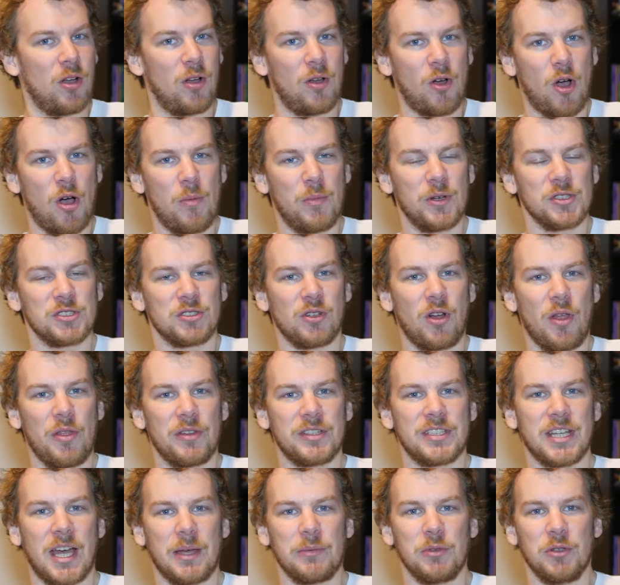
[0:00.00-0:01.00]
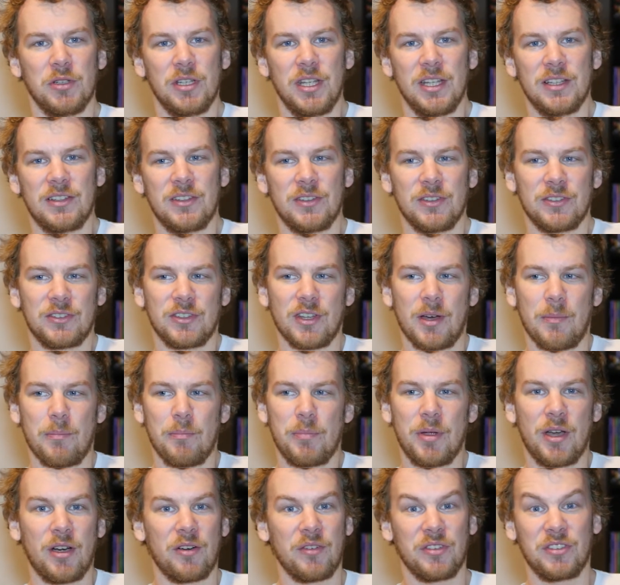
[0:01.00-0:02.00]
almost all the time you need some
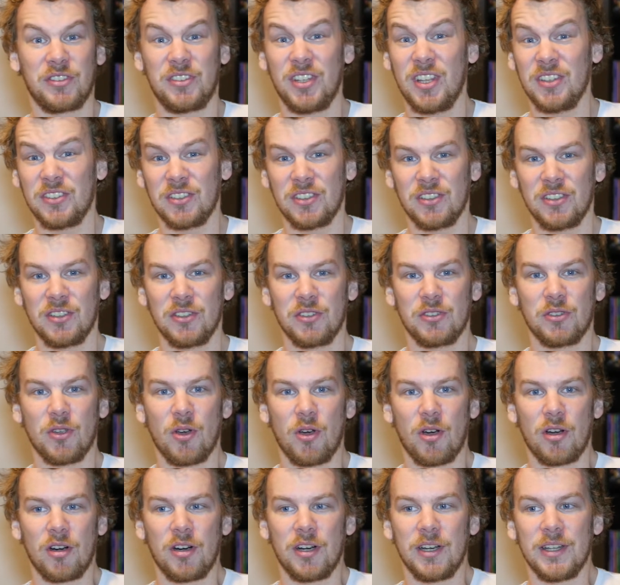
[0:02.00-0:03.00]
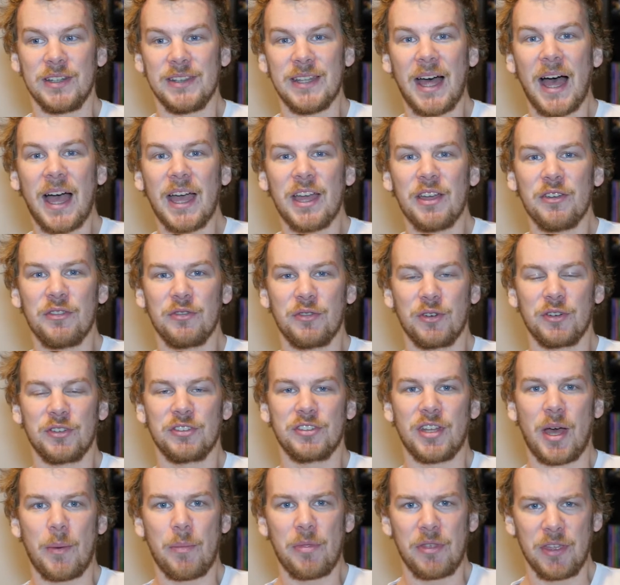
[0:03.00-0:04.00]
pair of scissors or a knife or
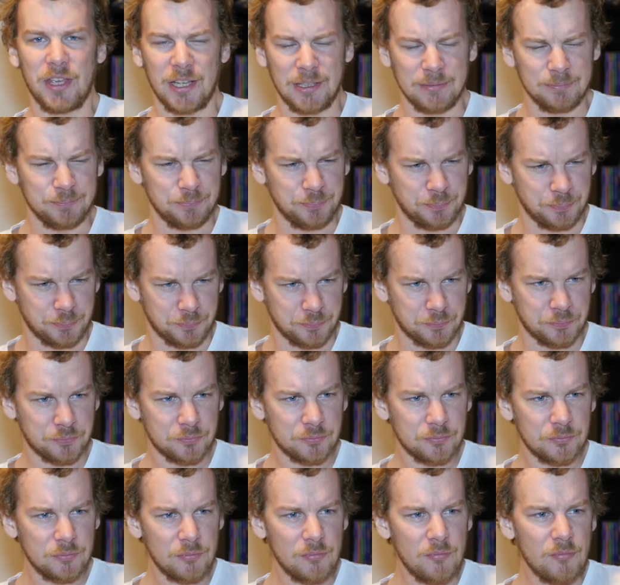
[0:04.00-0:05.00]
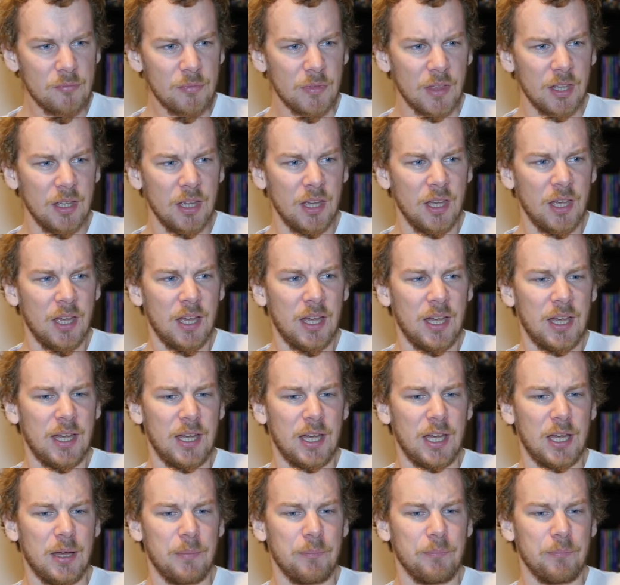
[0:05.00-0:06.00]
something.
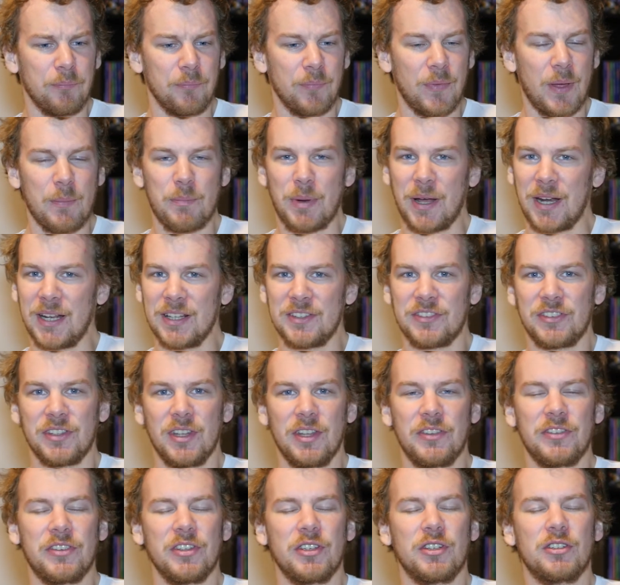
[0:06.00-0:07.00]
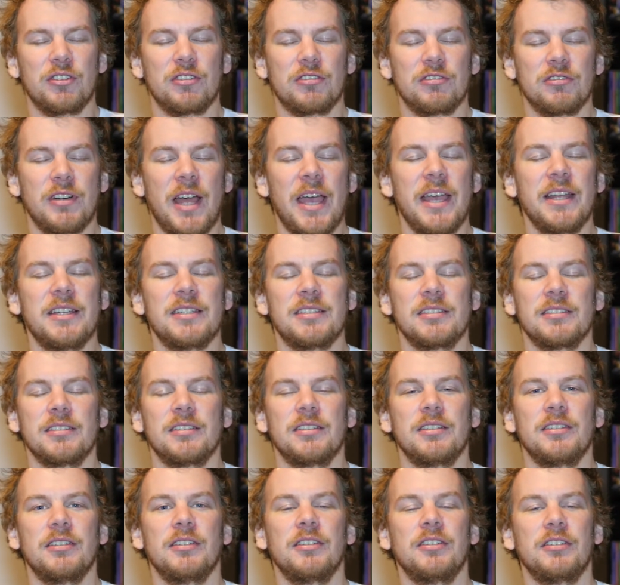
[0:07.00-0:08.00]
But it's a great
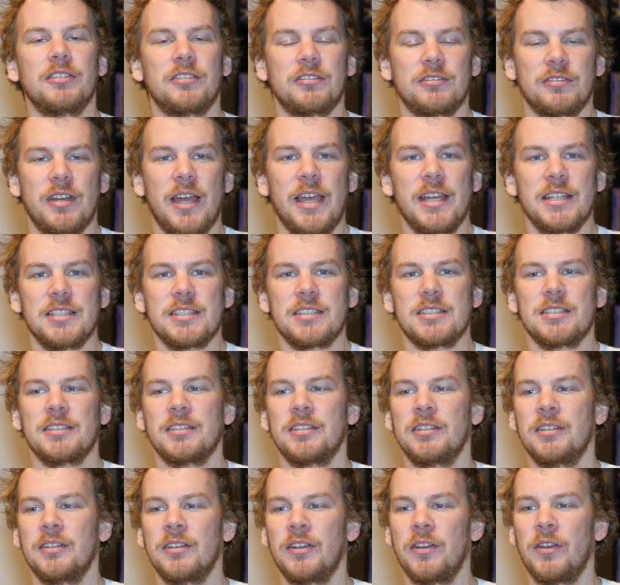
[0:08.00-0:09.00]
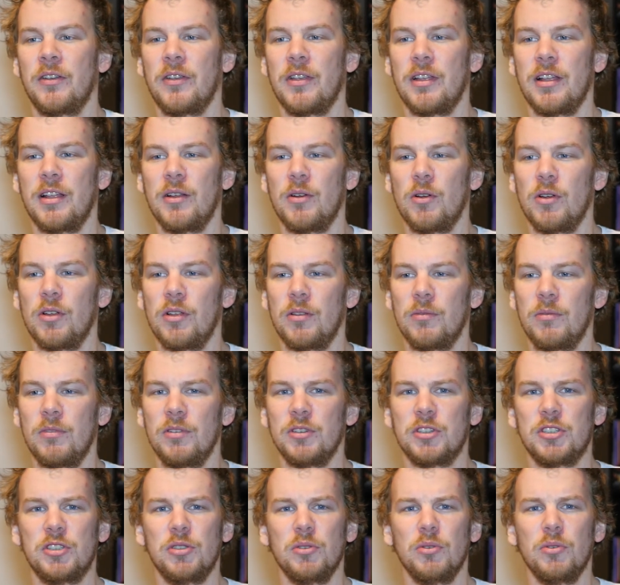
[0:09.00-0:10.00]

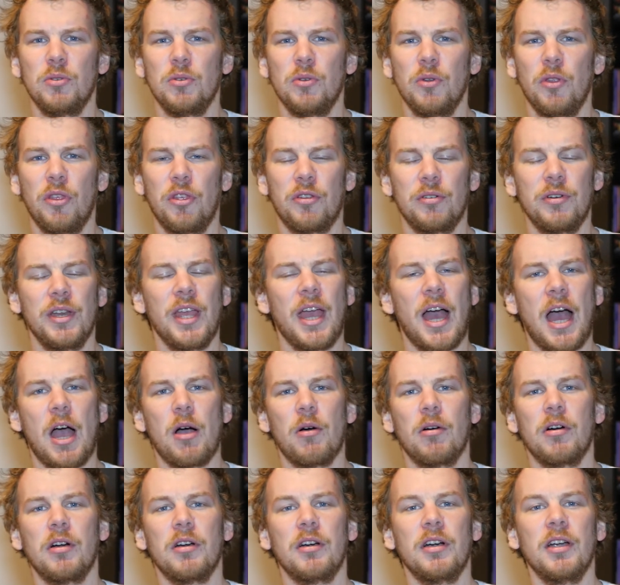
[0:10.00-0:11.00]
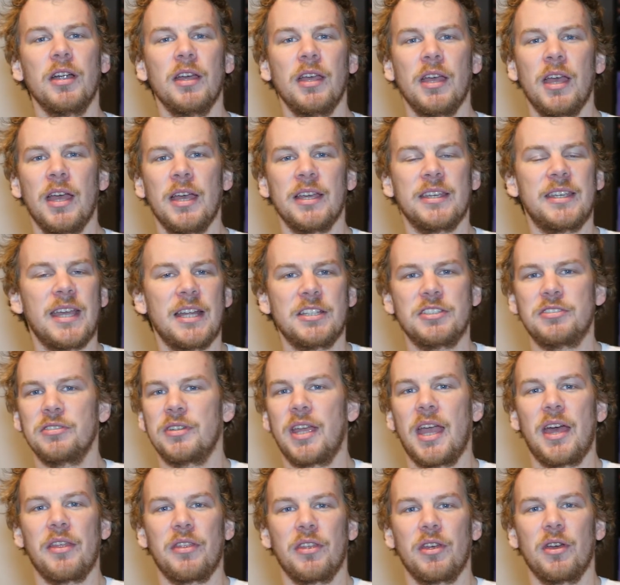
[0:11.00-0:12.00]
2-3 hour get
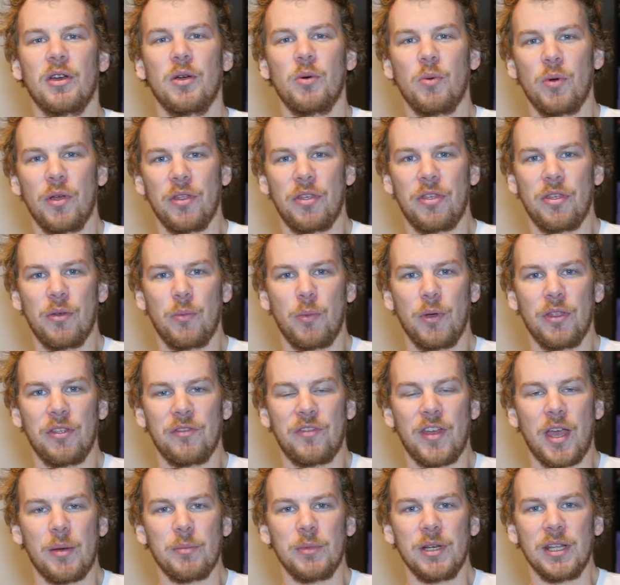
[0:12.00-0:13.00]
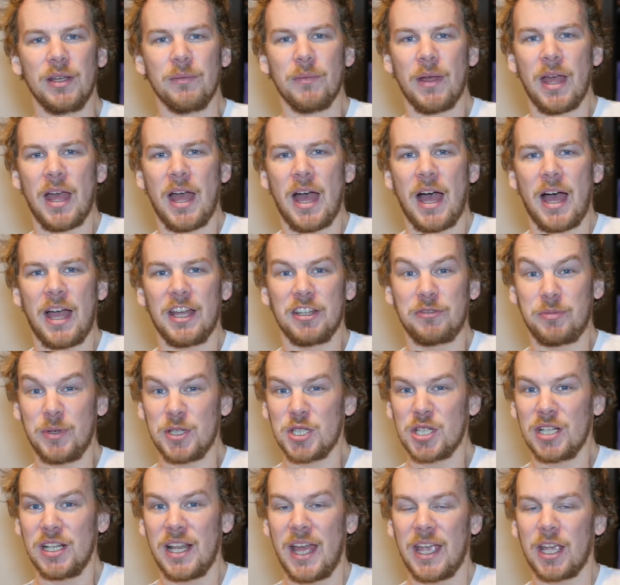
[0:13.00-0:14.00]
together with a family. I
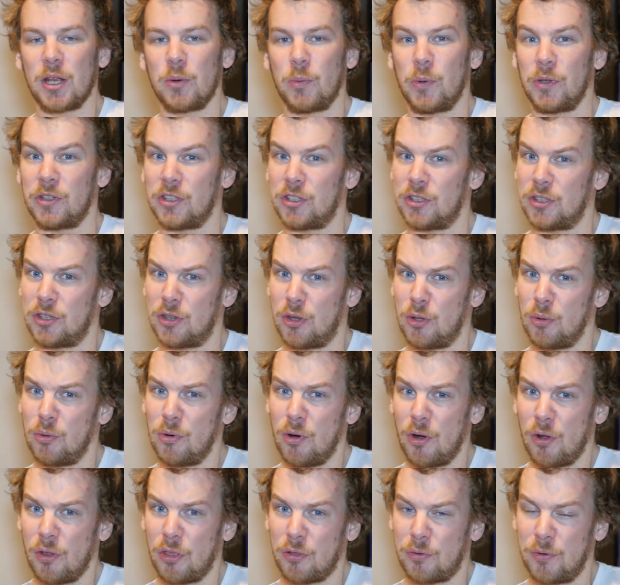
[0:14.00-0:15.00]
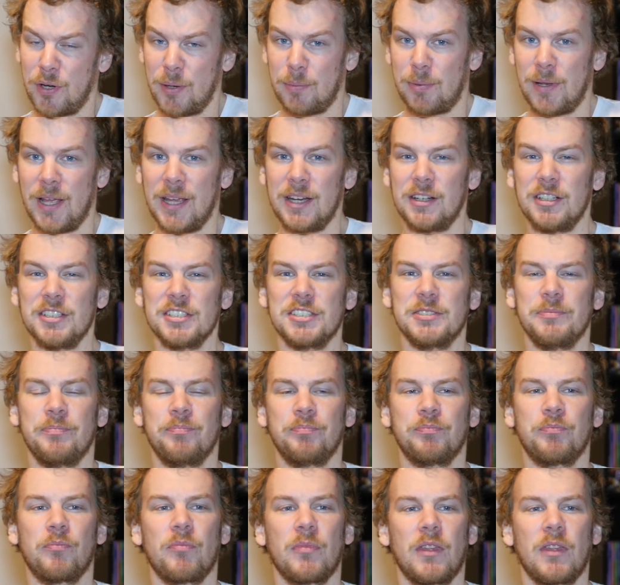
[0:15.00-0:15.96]
especially like it with 2 or 3 players.